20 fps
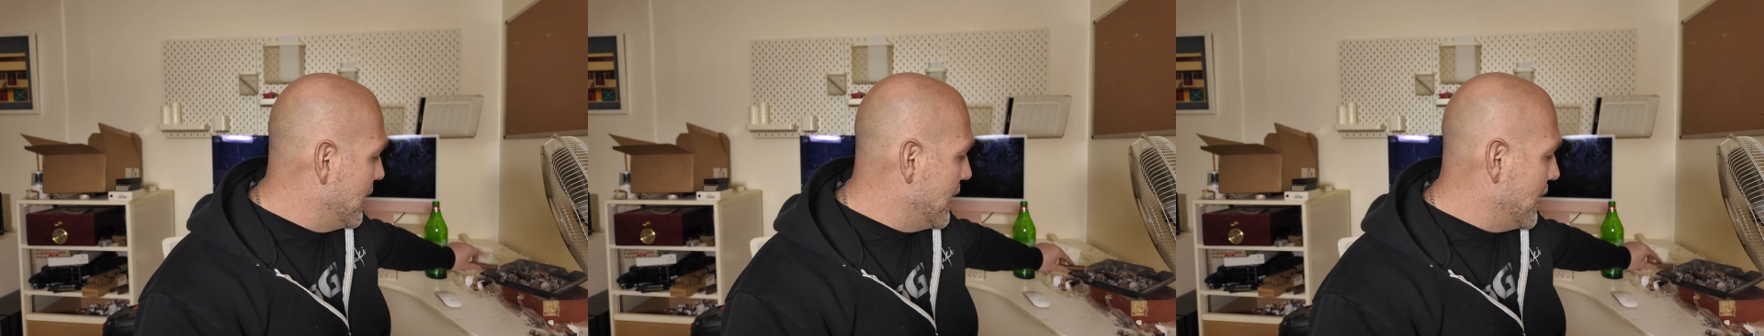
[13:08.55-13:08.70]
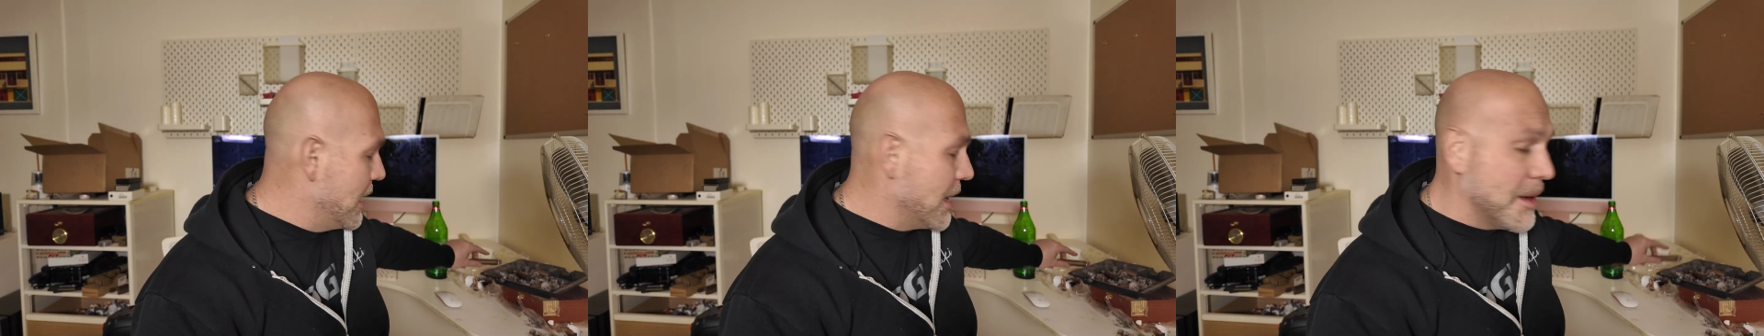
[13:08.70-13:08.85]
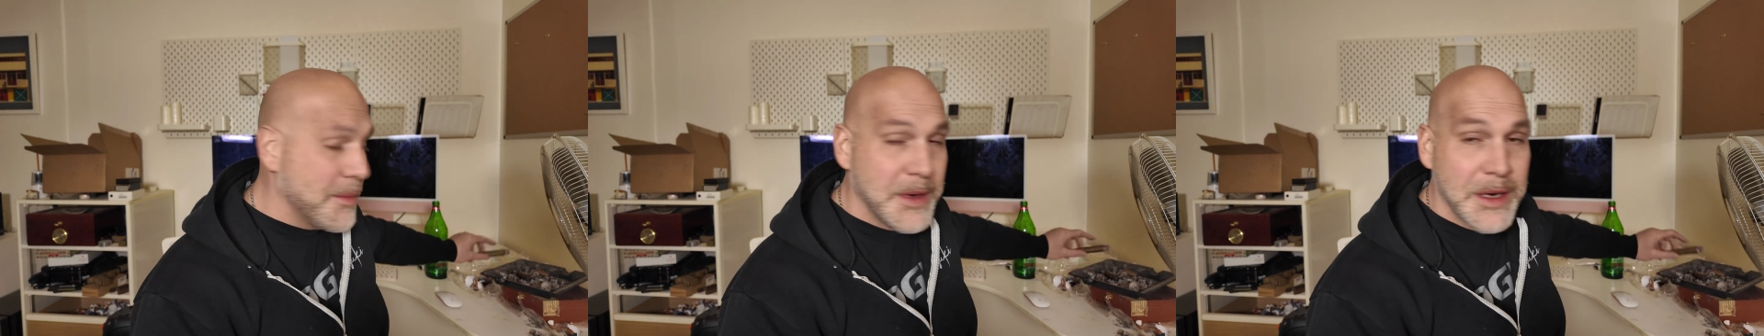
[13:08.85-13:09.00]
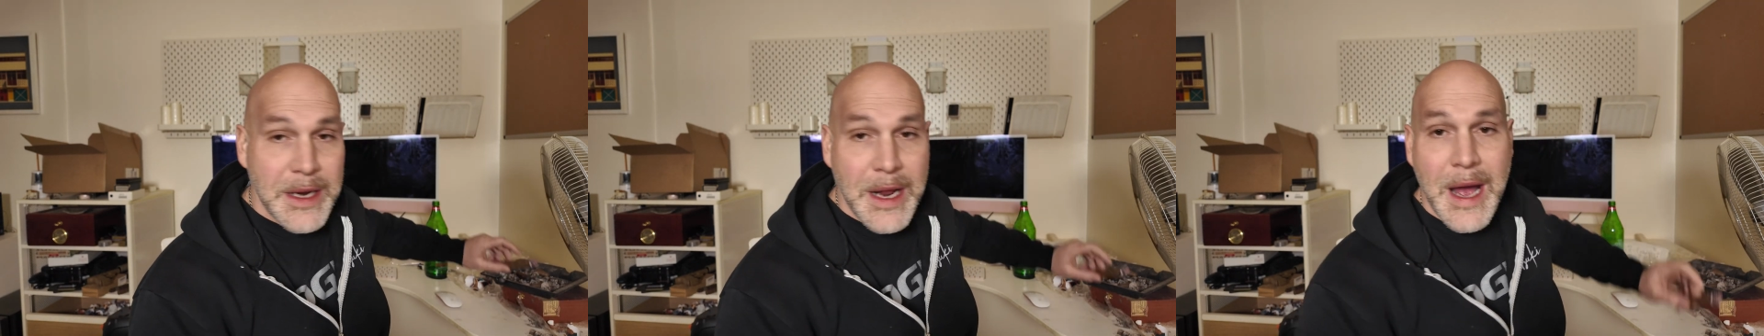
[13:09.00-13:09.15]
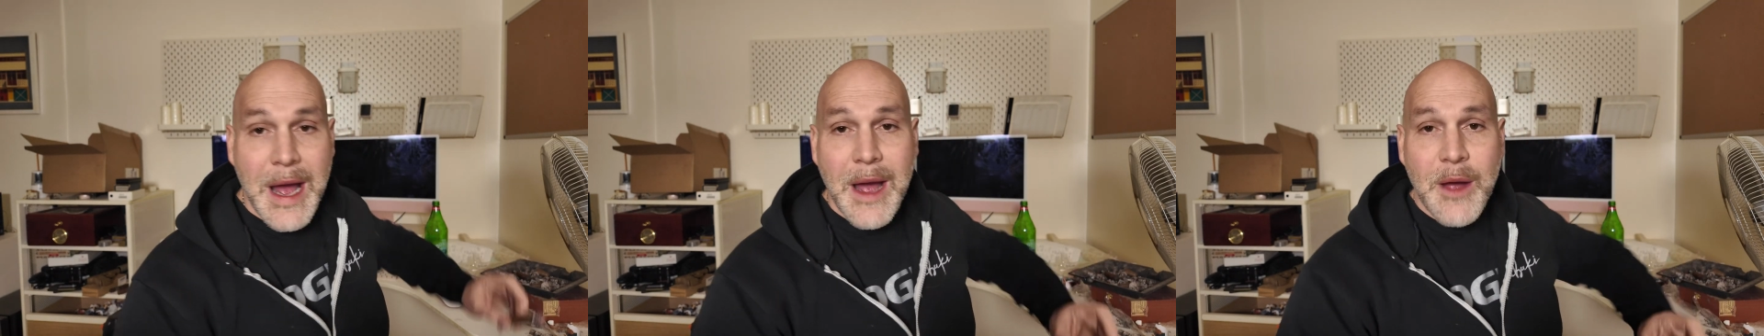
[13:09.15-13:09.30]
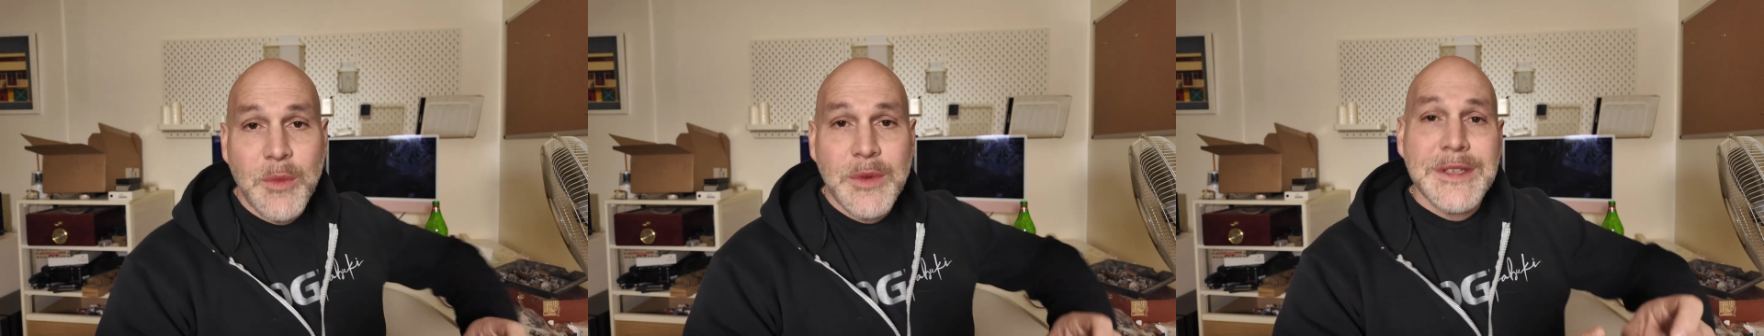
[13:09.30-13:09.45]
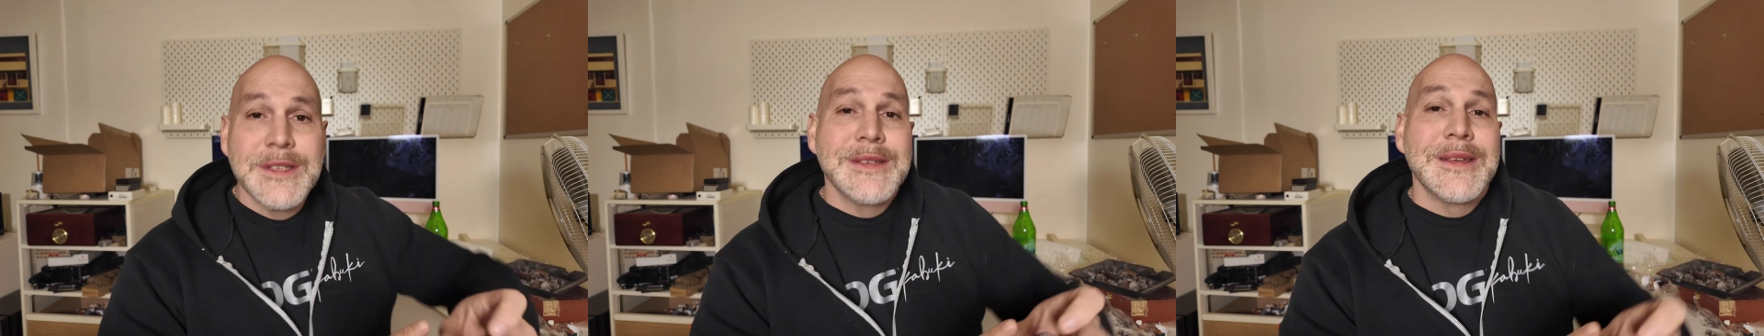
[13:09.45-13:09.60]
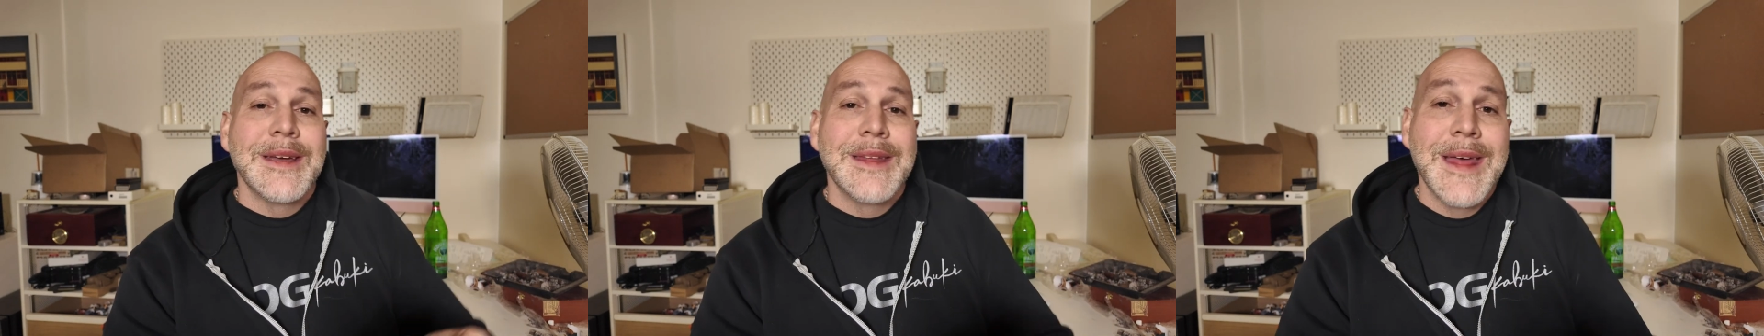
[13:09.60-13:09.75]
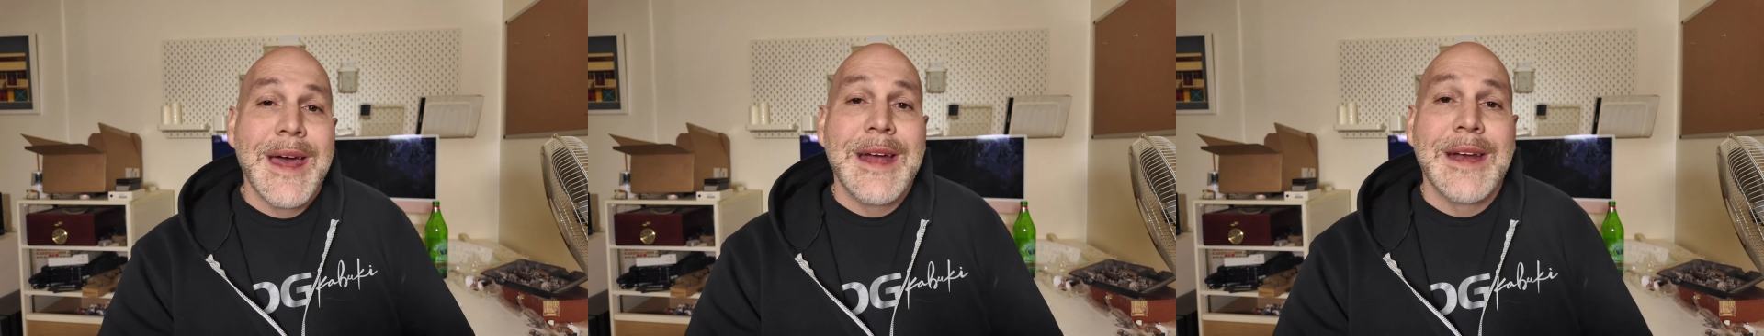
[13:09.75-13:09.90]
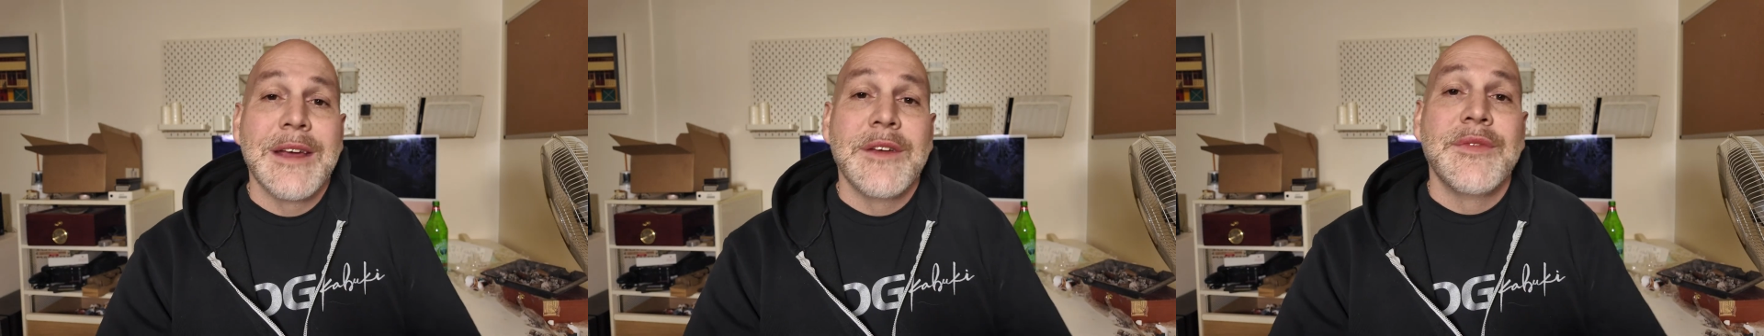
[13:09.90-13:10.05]
And I mean, I would say
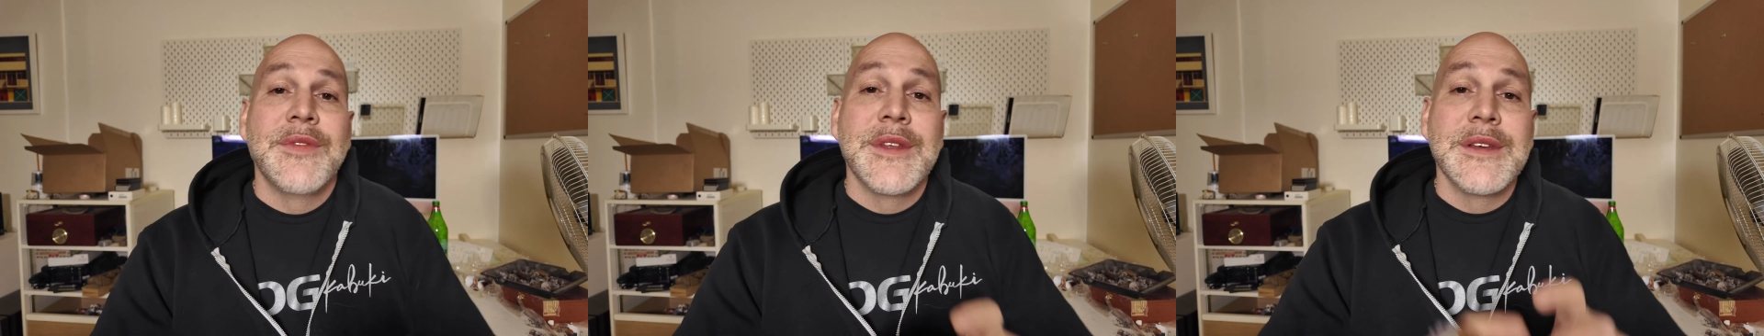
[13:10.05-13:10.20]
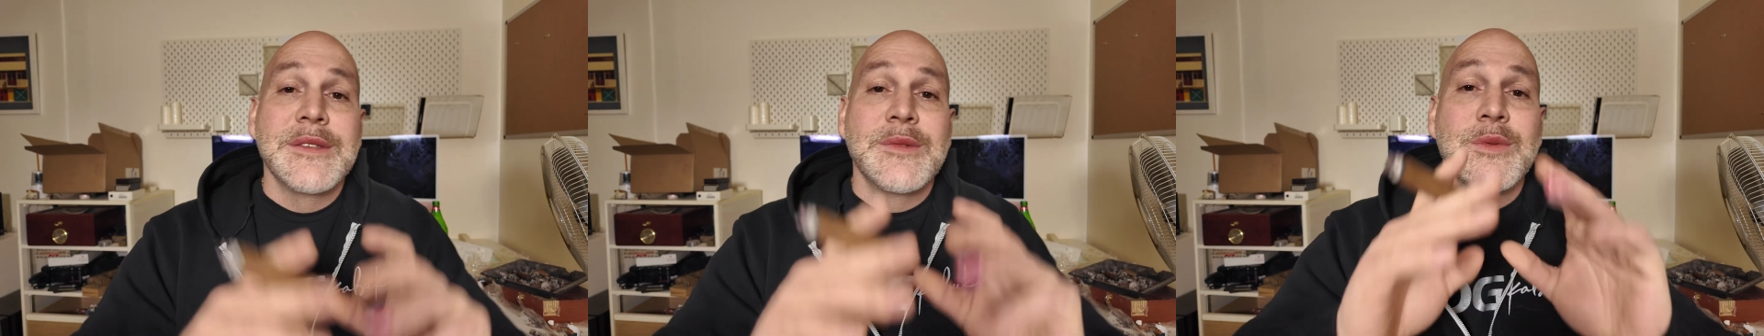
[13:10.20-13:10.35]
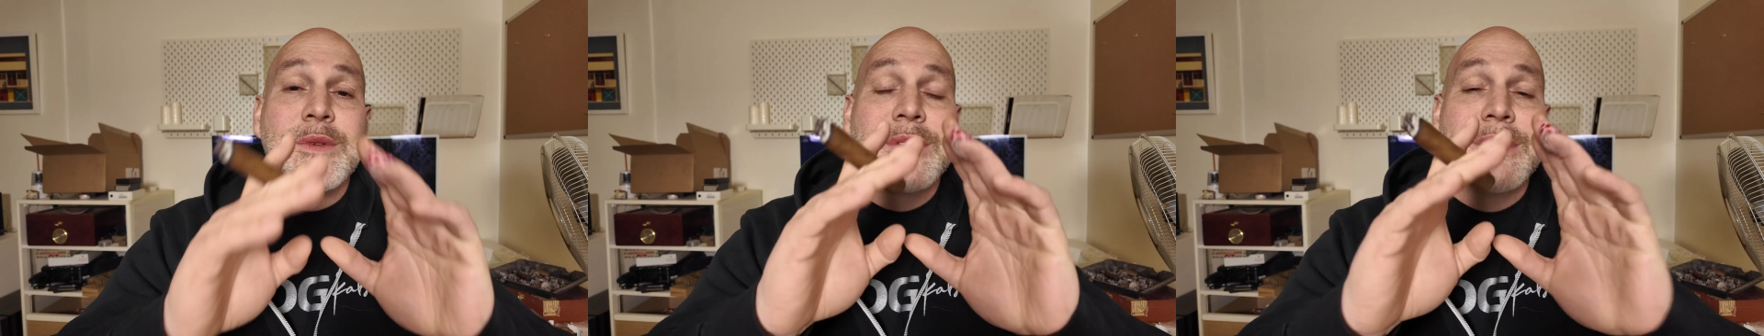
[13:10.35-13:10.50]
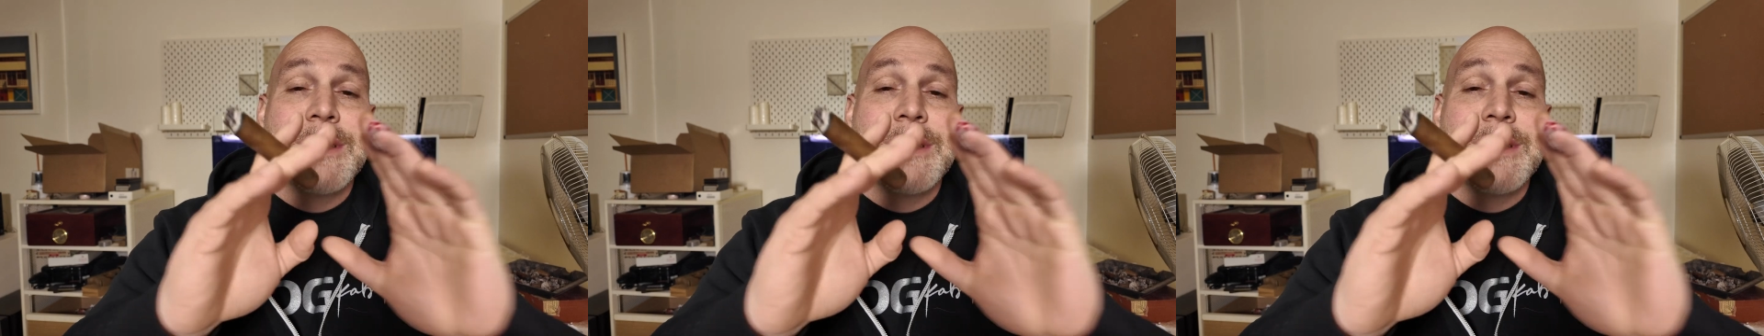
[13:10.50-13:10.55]
that if this was